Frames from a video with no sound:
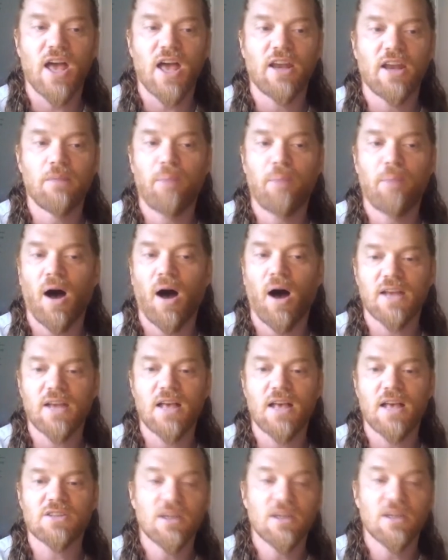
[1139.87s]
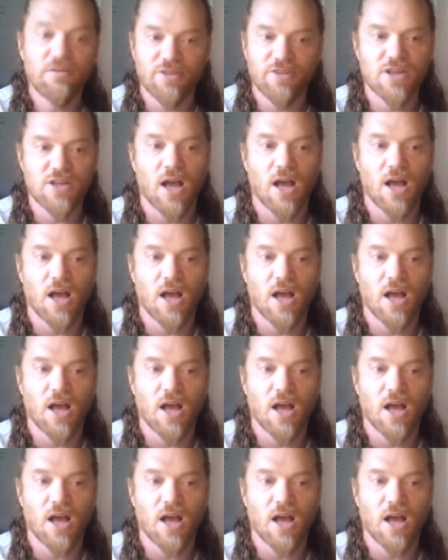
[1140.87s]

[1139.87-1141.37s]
and in part as infantile